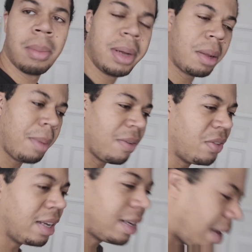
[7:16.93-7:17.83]
But the
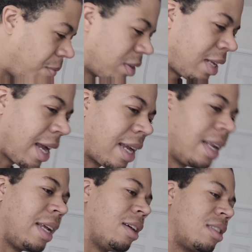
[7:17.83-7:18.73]
method that we're taking
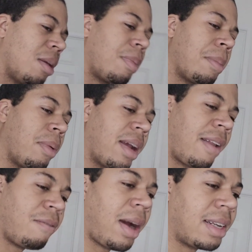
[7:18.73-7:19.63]
here is simply bringing
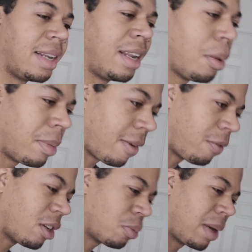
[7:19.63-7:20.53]
the fight to them in the
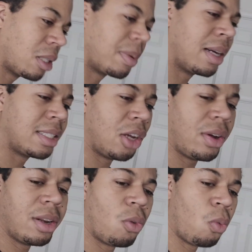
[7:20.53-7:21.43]
first place because they're
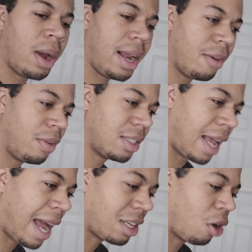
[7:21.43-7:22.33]
in the way of us
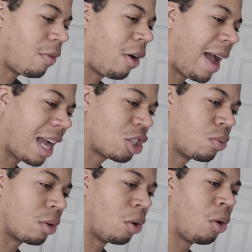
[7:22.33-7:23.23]
of our
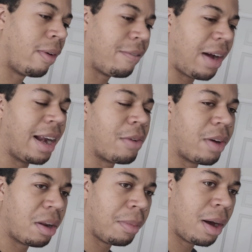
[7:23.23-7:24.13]
actual goal of fighting
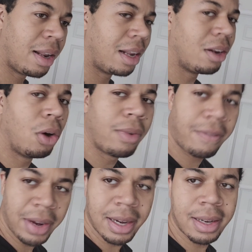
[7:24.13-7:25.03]
Weathermon, let alone
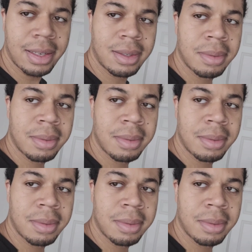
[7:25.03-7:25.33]
defeating it.